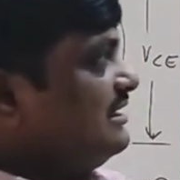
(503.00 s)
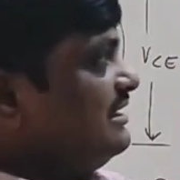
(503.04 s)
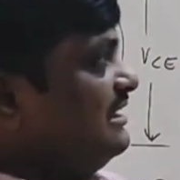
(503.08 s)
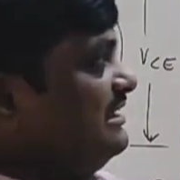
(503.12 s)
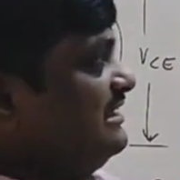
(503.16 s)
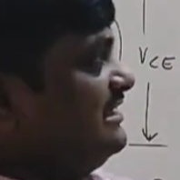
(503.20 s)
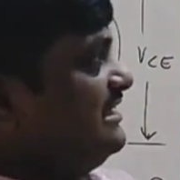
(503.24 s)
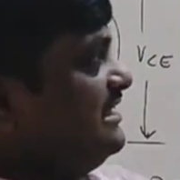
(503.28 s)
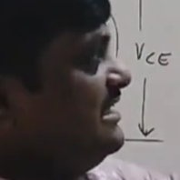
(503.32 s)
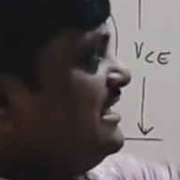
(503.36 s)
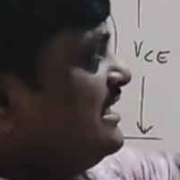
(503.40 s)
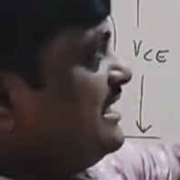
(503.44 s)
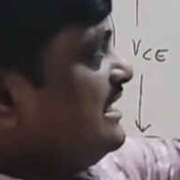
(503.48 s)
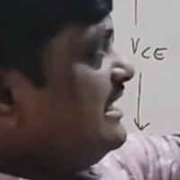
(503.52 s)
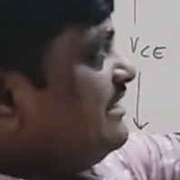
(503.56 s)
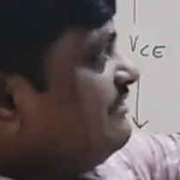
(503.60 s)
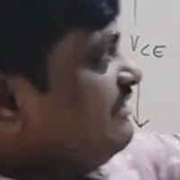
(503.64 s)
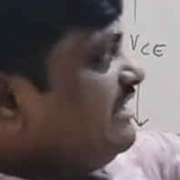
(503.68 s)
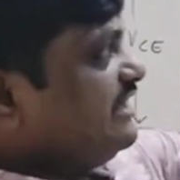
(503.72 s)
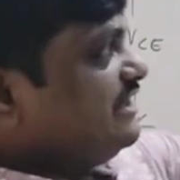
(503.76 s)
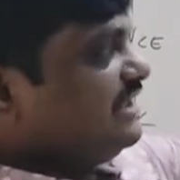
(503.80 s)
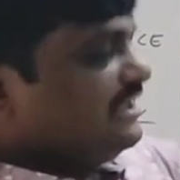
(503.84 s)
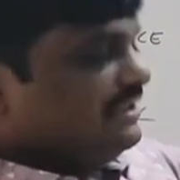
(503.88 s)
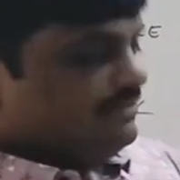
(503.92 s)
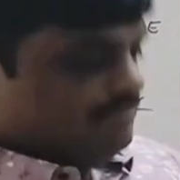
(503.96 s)
consider
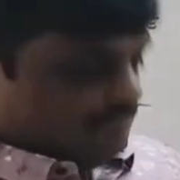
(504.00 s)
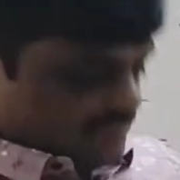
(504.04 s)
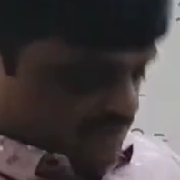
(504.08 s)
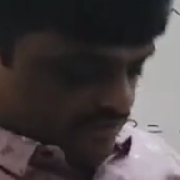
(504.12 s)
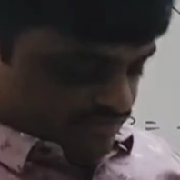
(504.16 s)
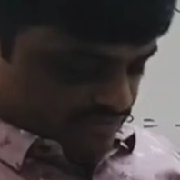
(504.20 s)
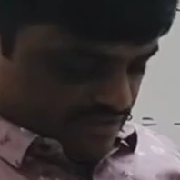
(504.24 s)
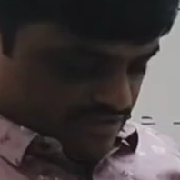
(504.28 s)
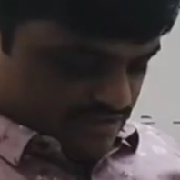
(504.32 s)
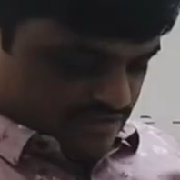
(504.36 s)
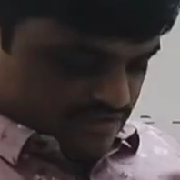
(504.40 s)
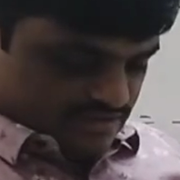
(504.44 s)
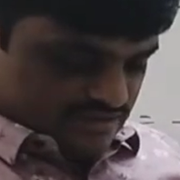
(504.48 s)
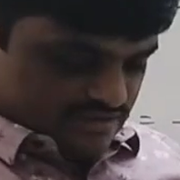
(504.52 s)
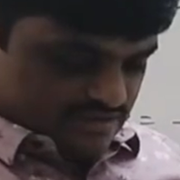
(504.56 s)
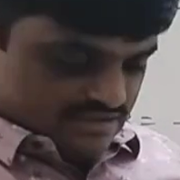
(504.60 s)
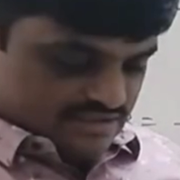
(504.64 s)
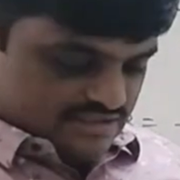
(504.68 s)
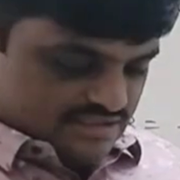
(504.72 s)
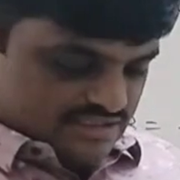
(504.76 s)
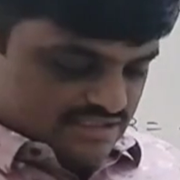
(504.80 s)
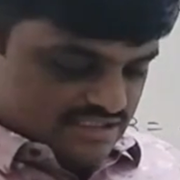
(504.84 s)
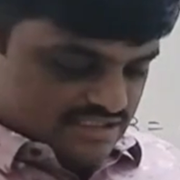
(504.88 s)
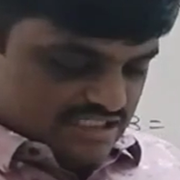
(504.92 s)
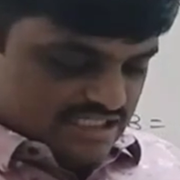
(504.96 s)
equation number 1.
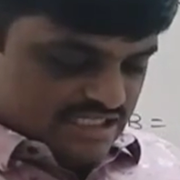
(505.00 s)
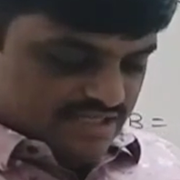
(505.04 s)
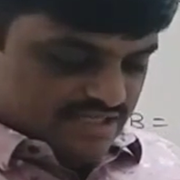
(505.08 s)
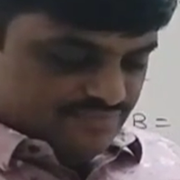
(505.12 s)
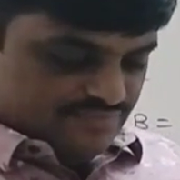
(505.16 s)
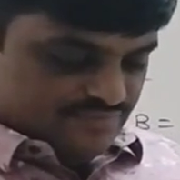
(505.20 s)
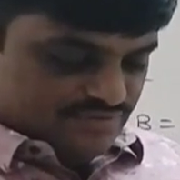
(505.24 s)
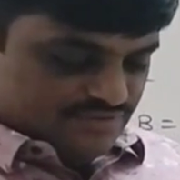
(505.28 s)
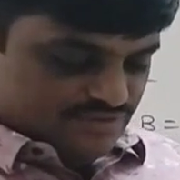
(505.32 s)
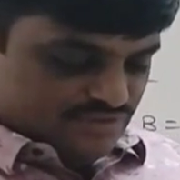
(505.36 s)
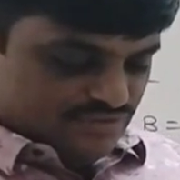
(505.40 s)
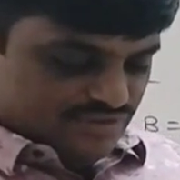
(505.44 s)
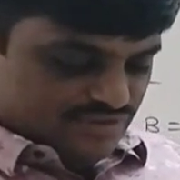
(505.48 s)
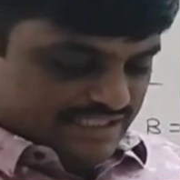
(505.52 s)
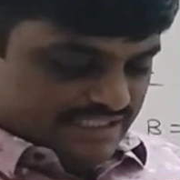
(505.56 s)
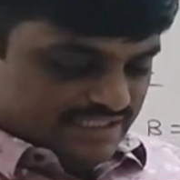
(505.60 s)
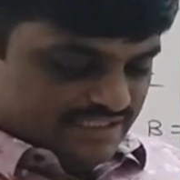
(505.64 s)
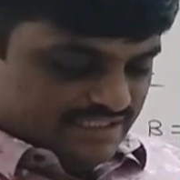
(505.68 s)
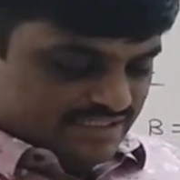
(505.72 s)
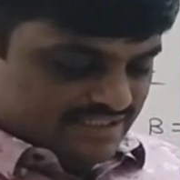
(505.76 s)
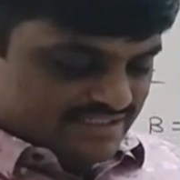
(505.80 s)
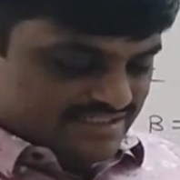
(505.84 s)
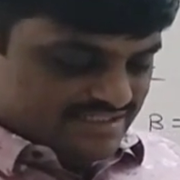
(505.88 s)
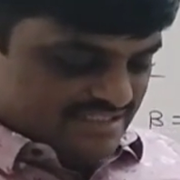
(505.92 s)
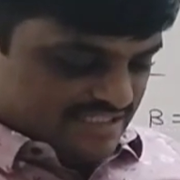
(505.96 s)
If you
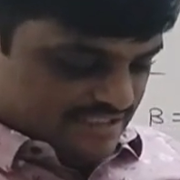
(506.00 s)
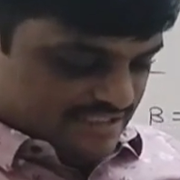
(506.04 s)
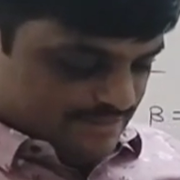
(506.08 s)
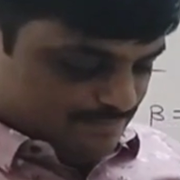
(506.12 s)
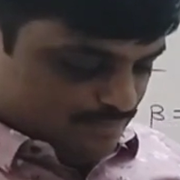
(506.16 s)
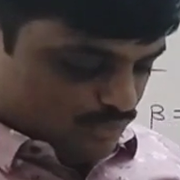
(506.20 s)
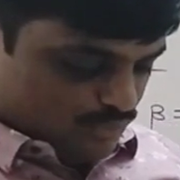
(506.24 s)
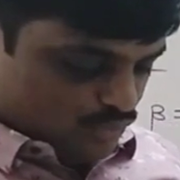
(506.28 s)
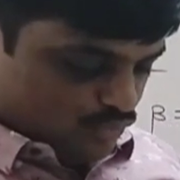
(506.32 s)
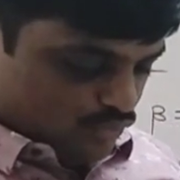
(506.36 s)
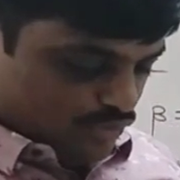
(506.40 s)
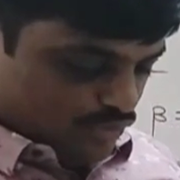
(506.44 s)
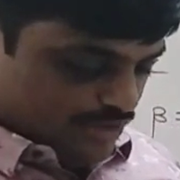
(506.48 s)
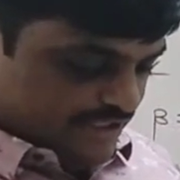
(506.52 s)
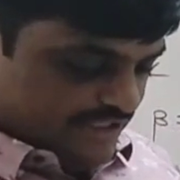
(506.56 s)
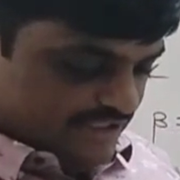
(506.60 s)
increase the input